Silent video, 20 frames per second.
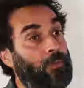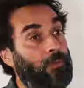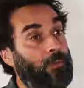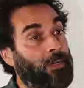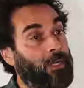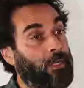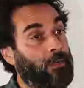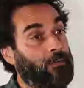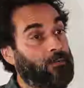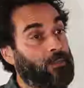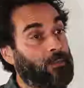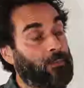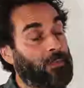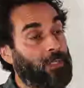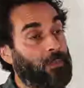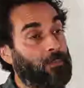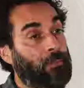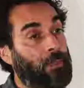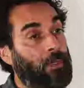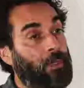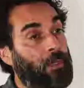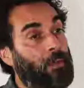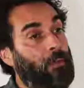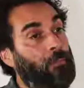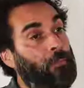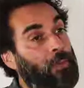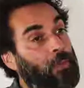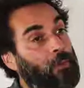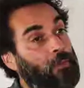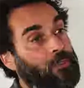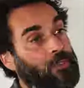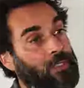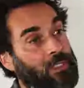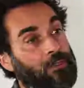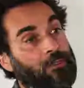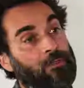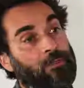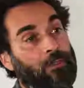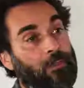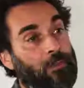that we were going to be put
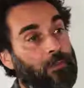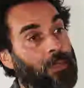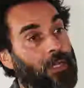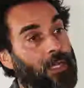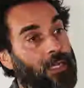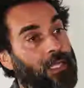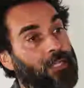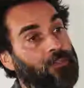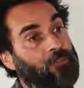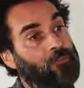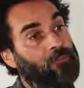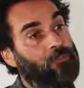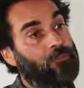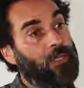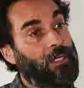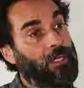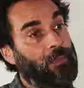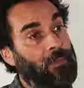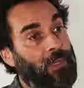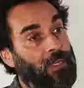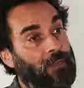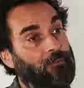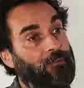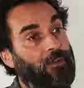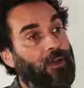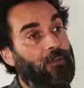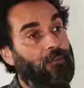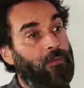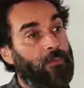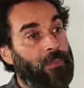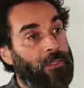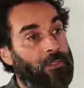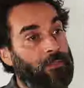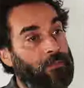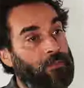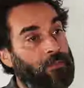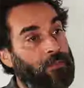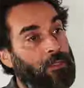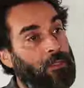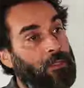into an extreme
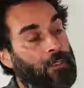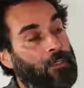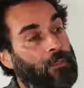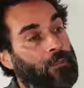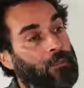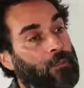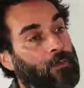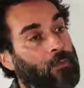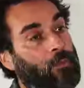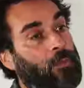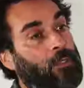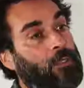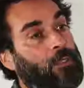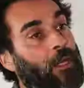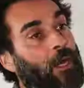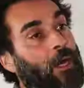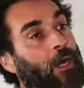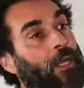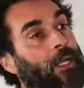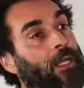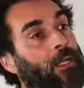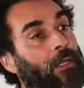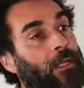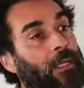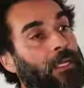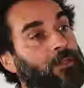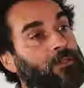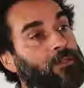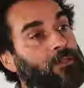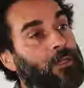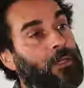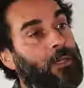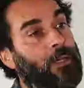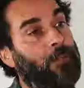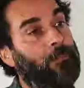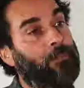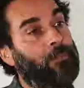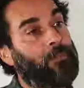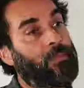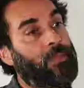environment that would highlight
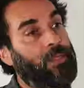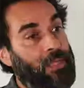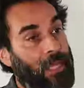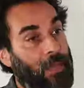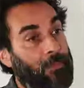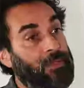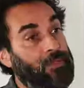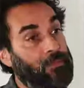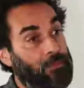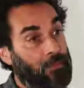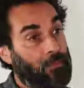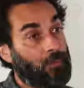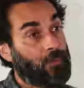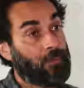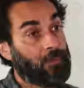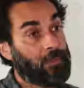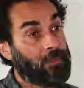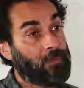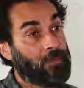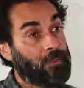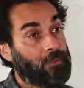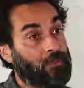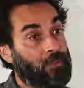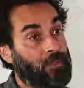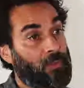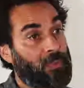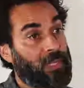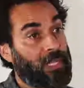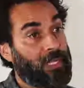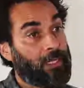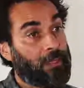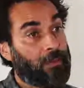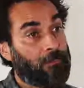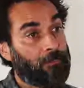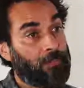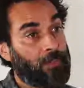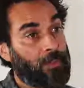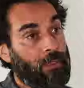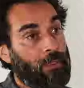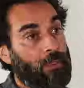um, the damage that we were doing to the
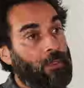planet.